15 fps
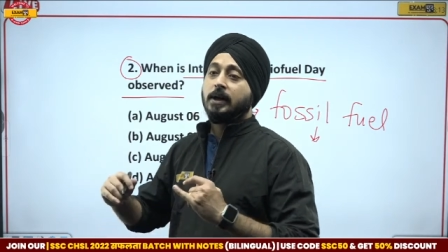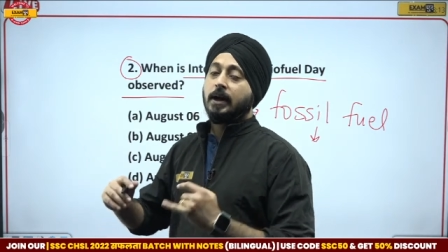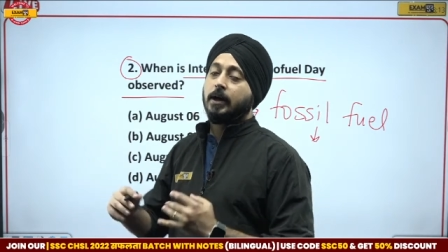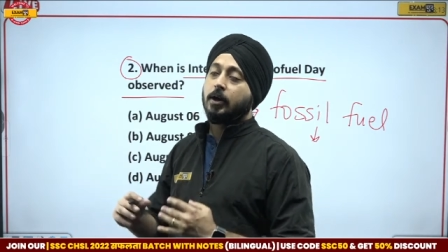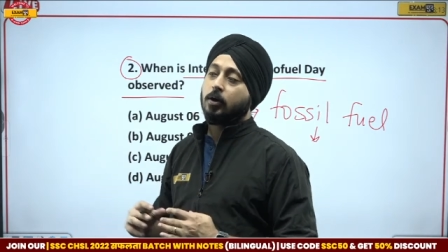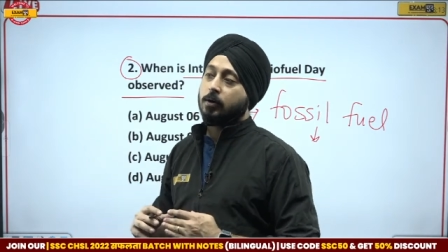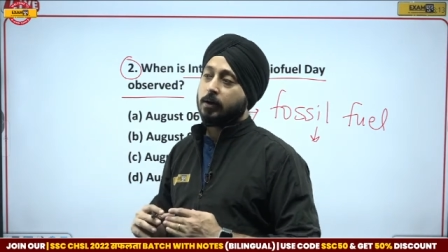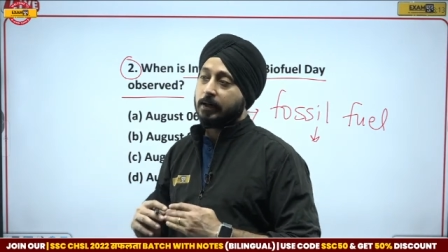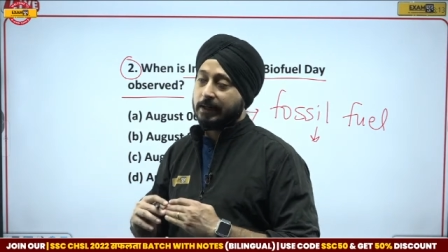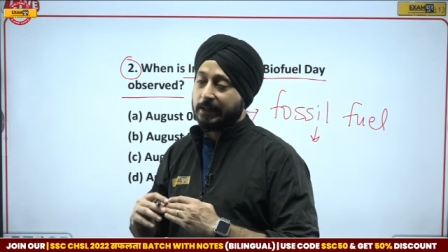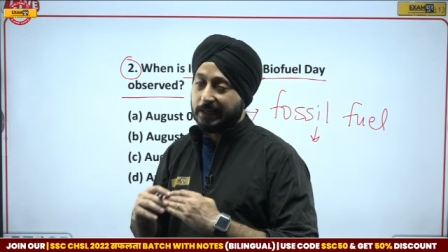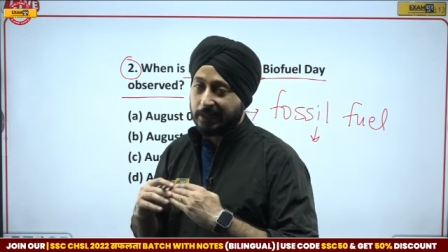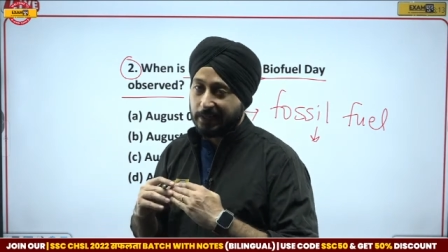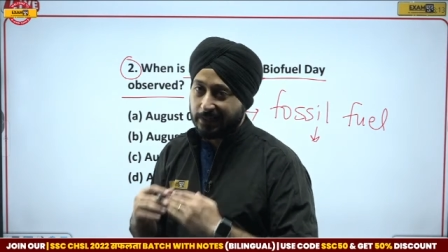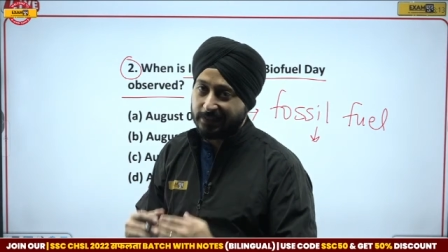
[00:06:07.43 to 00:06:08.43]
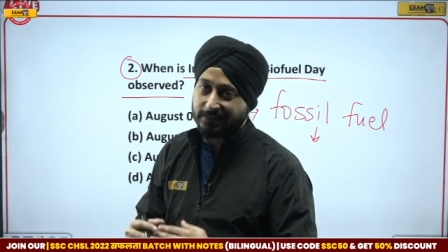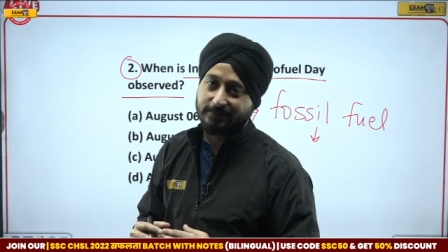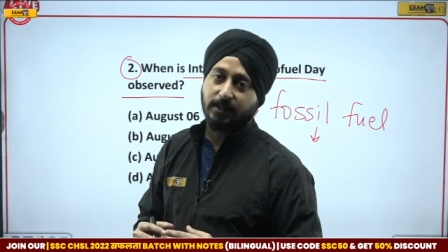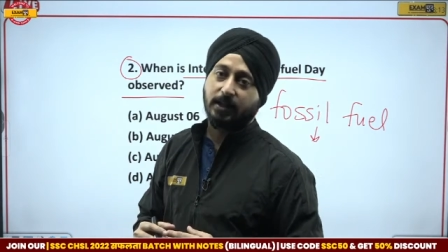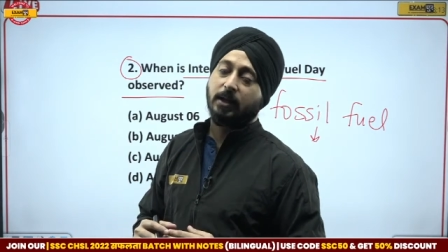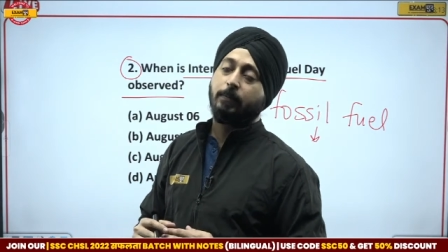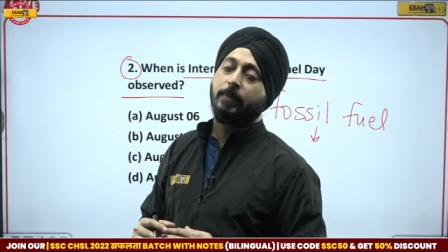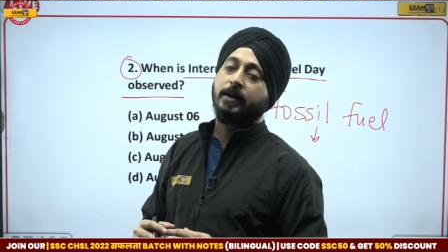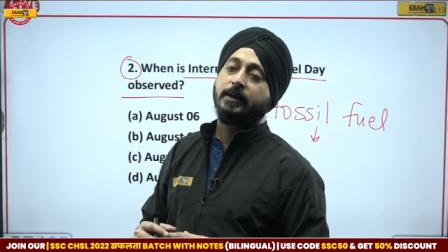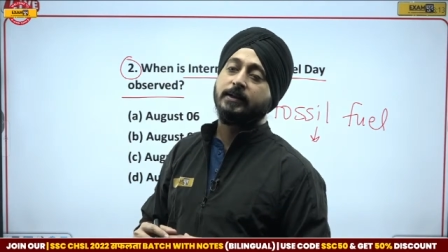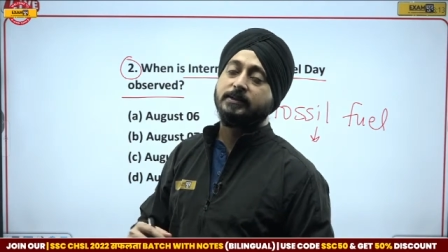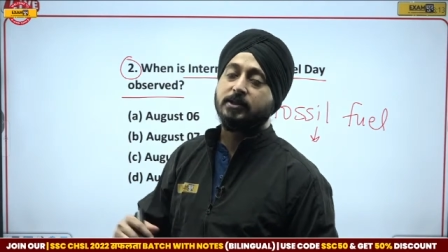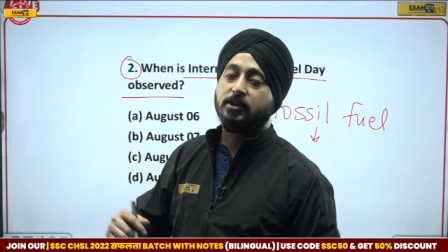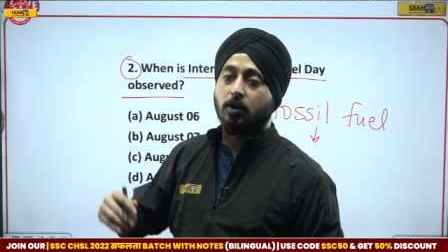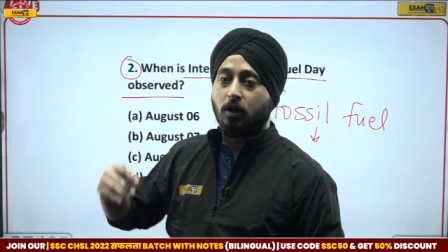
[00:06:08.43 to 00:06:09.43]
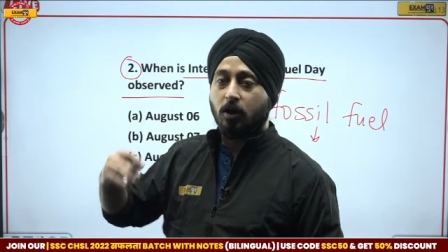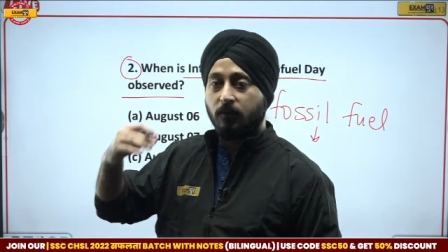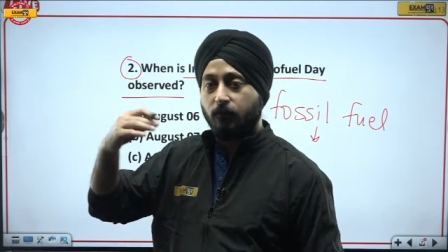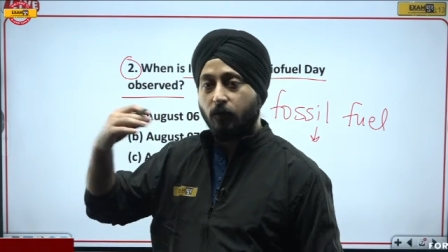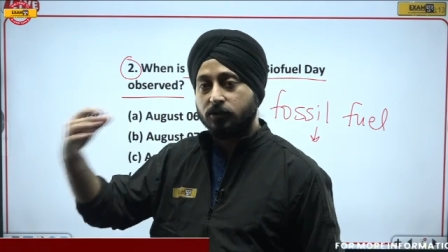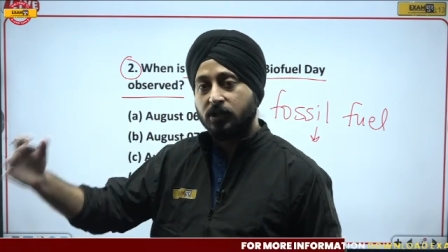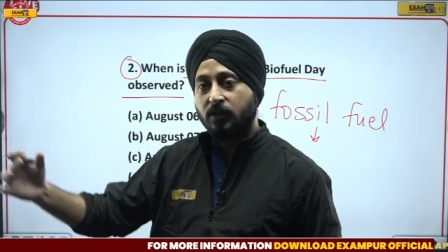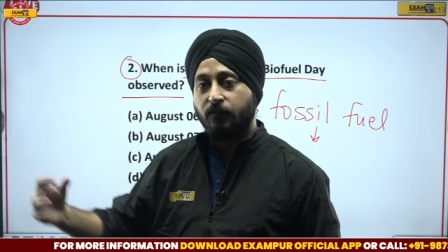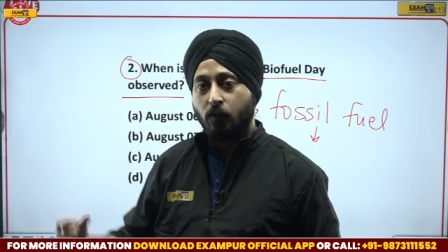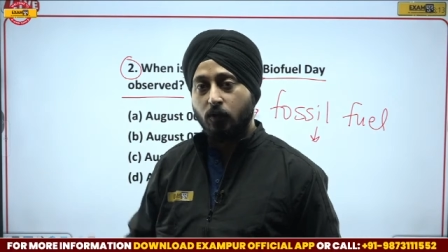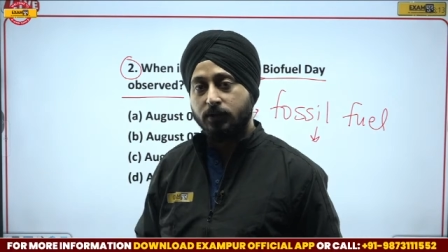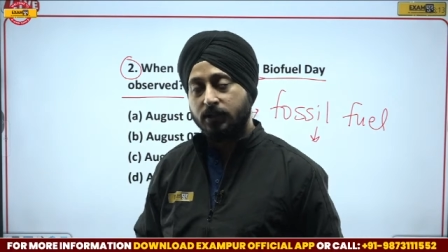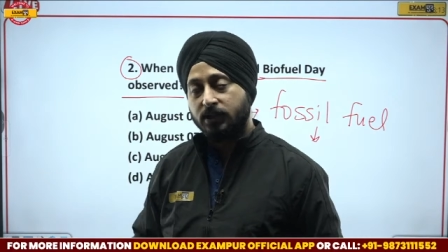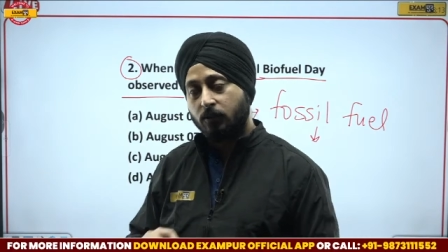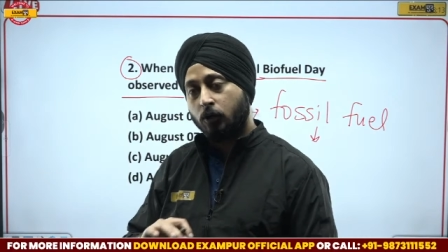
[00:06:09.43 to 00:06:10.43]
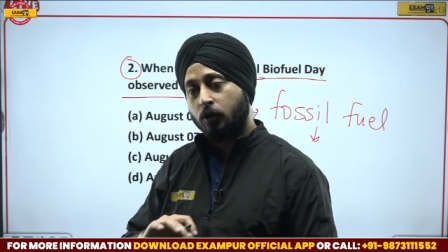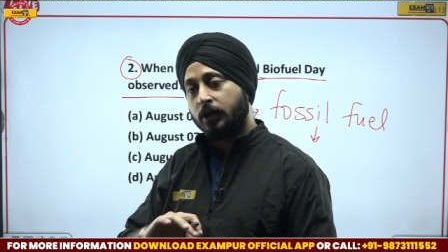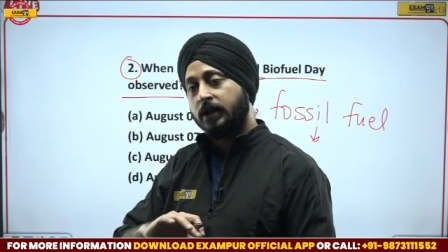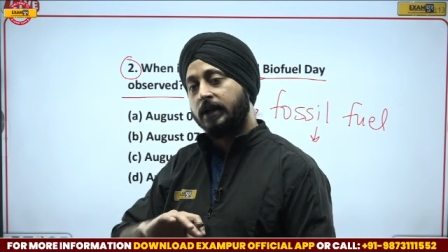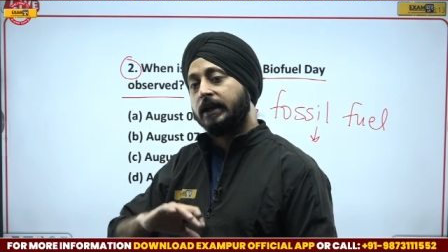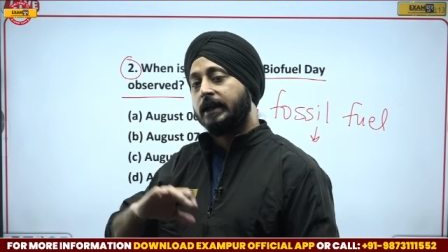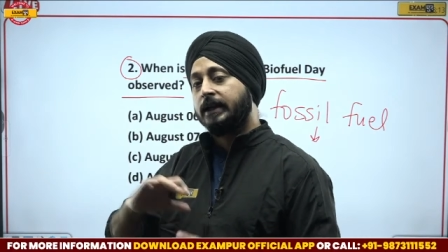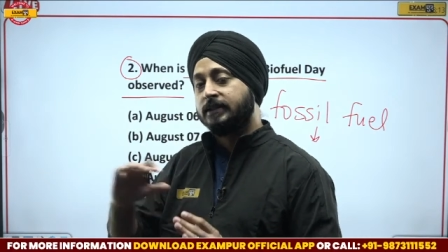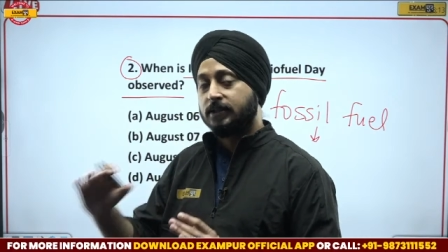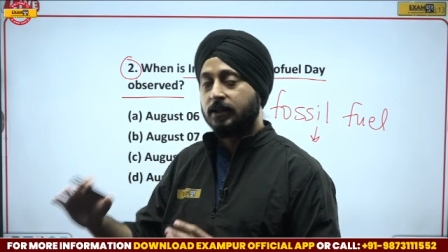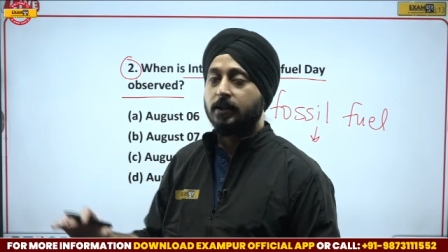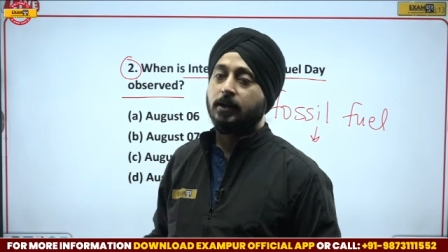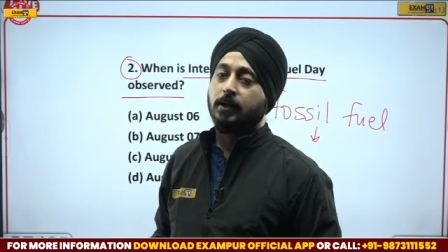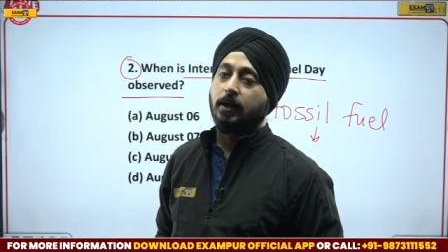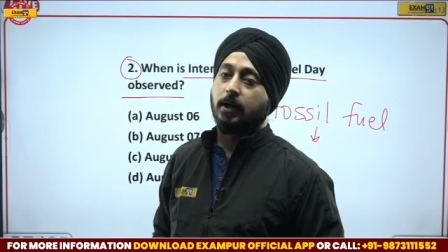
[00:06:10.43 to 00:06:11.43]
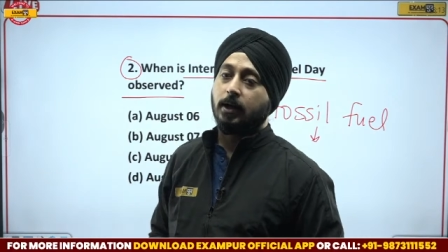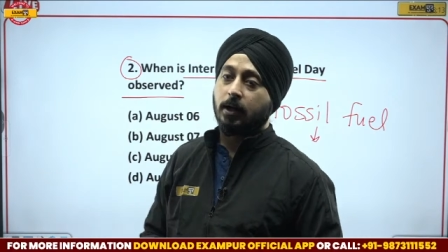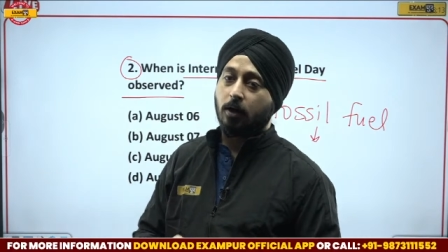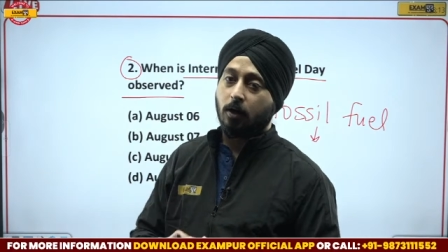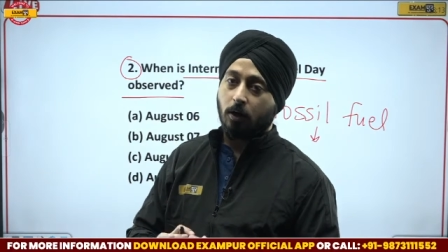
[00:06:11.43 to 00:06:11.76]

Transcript: you know decrease their dependency on fossil fuels and they want to increase uh,